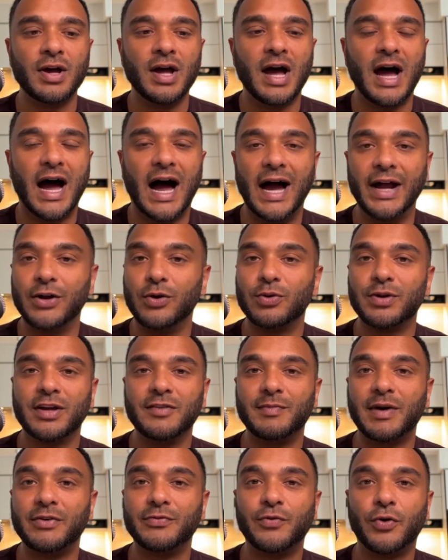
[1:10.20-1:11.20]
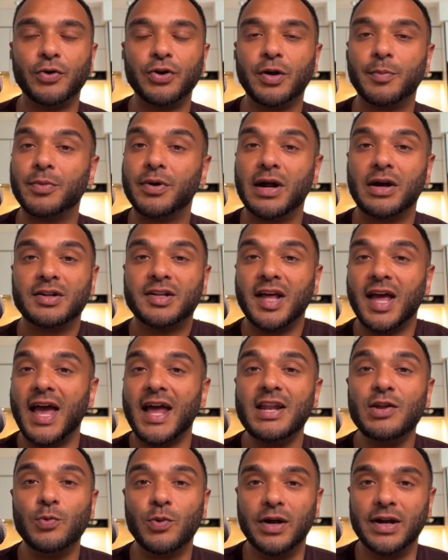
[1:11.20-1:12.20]
I don't give my phone number out to
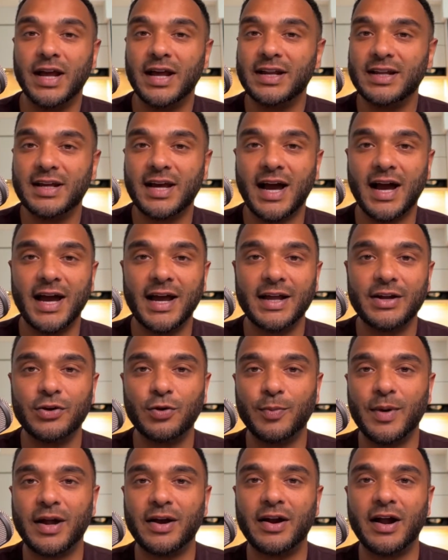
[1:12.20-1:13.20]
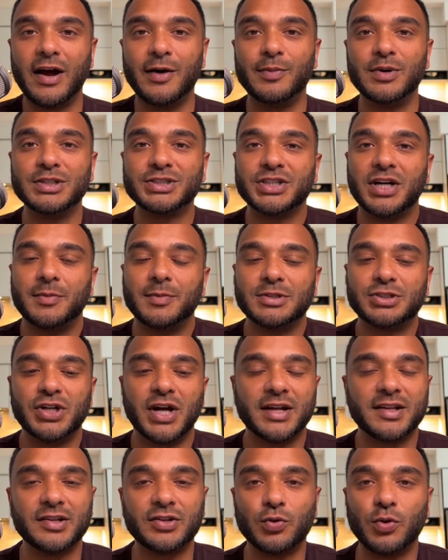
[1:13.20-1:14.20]
anyone, any guy, no matter how much I'm
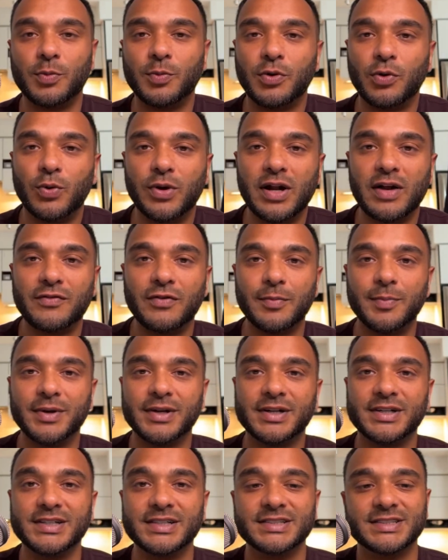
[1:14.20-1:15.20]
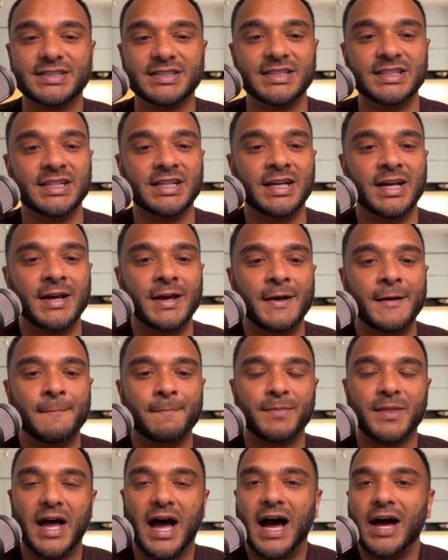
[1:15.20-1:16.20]
attracted to him or whatever, because
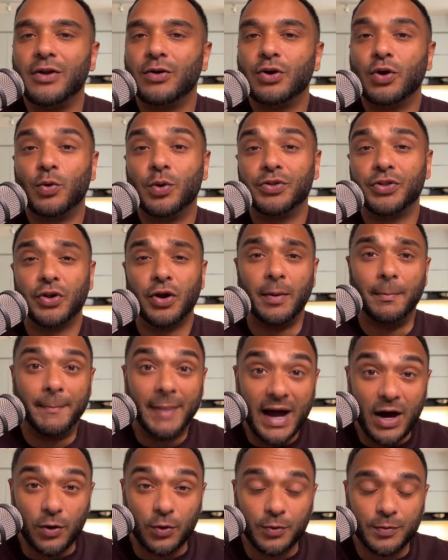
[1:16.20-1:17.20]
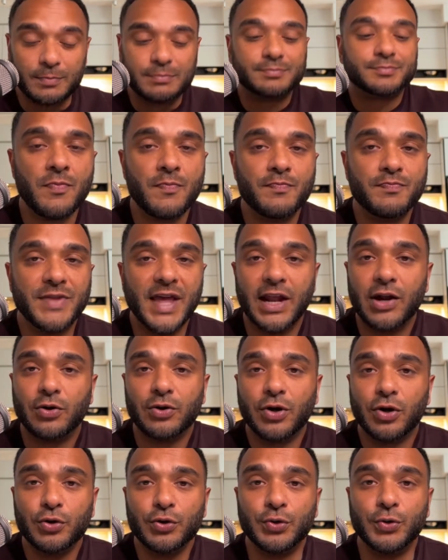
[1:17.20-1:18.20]
I don't know what they're about. They don't
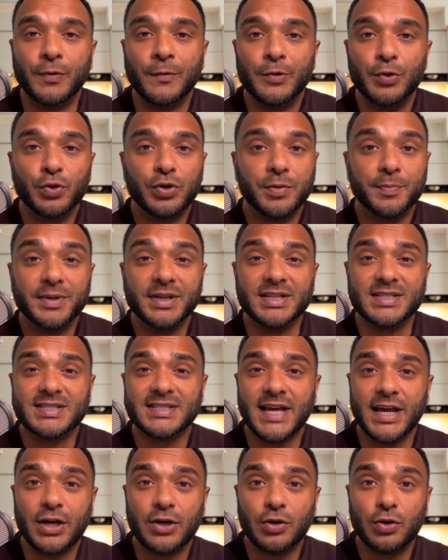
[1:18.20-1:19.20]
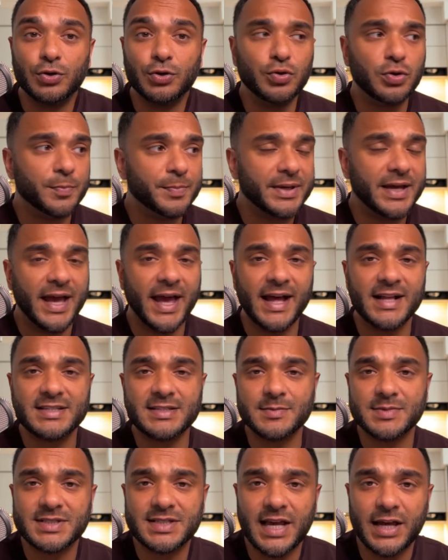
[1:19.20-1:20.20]
know you. You could be a psycho. You could be a
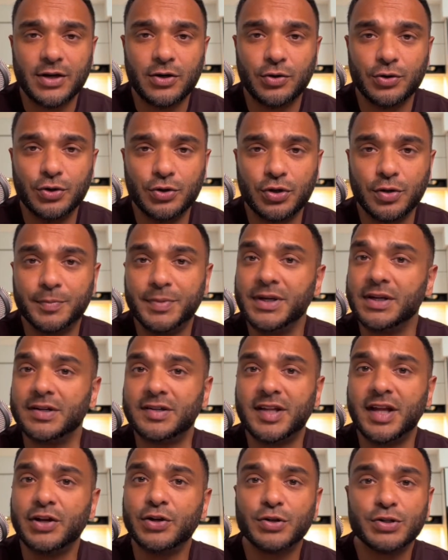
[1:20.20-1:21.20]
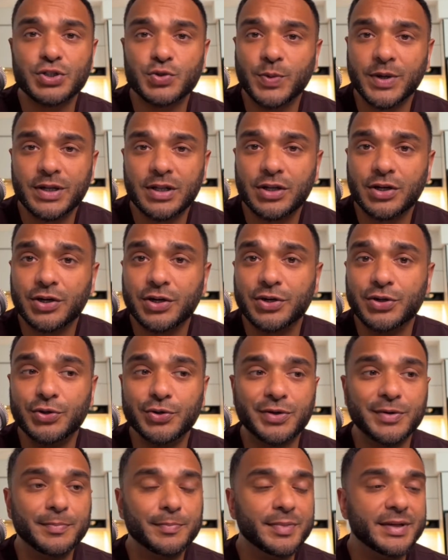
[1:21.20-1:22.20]
handsome psycho. You could be a Tinder swindler. You
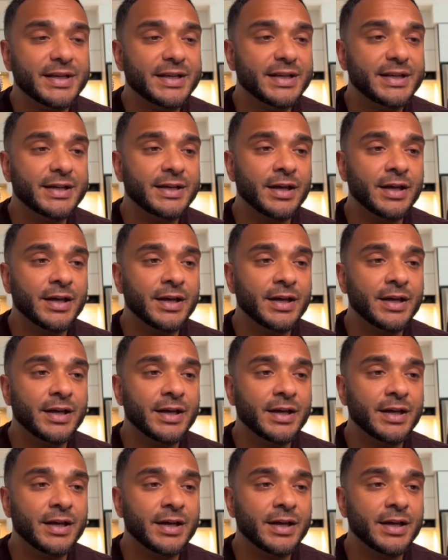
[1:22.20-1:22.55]
can be